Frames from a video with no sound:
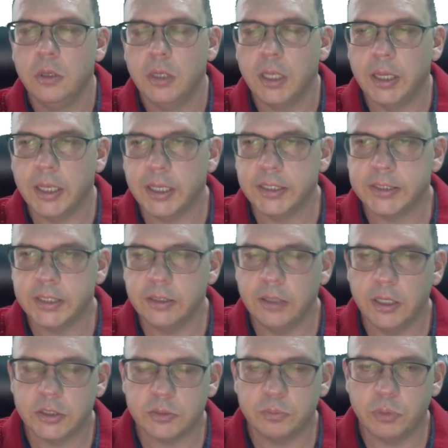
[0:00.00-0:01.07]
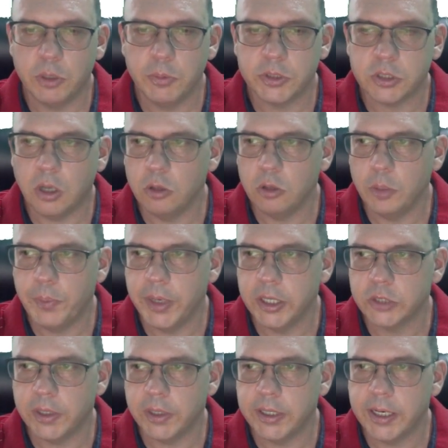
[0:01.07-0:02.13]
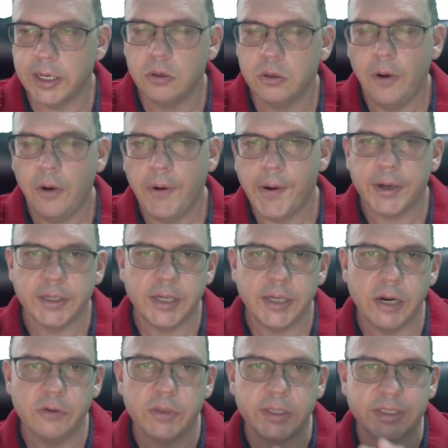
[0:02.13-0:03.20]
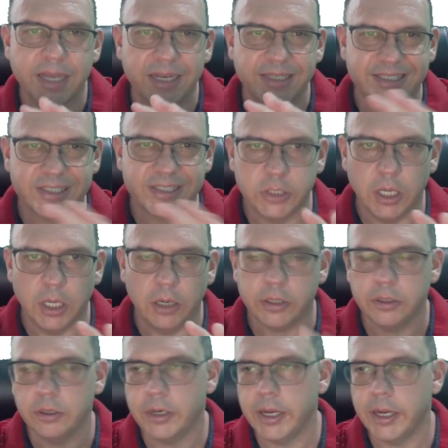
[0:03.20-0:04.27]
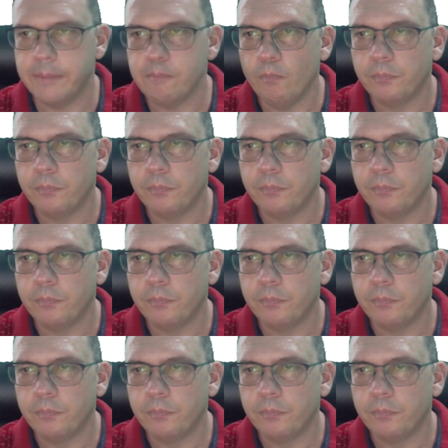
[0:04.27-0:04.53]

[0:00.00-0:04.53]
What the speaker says: Like I said, that's pretty much all the pairs right now. Everything's kind of stuck. Okay.